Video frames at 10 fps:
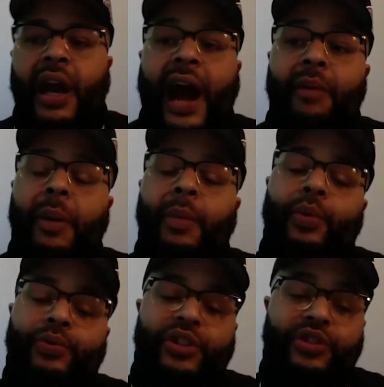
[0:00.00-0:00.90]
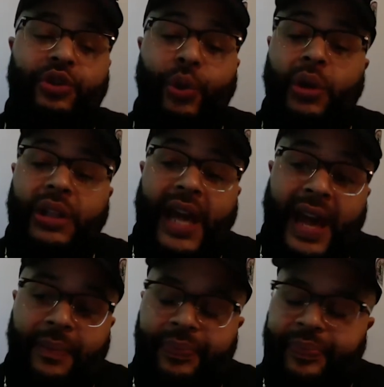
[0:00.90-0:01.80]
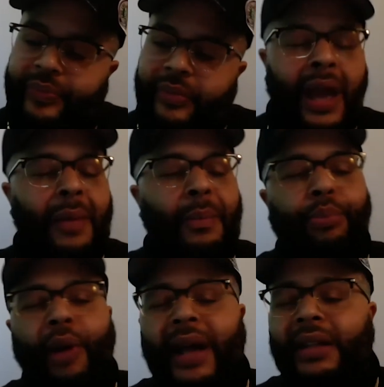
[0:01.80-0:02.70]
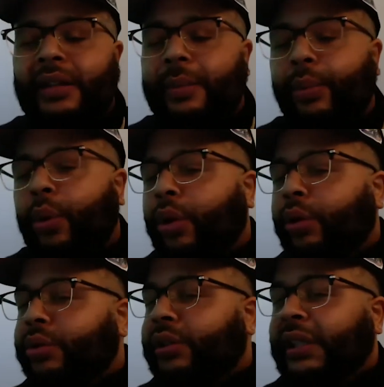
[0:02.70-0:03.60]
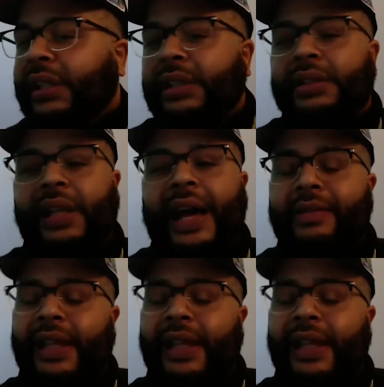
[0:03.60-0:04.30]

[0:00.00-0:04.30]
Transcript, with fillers: I remember just doing that and brightened up all those kids' lives.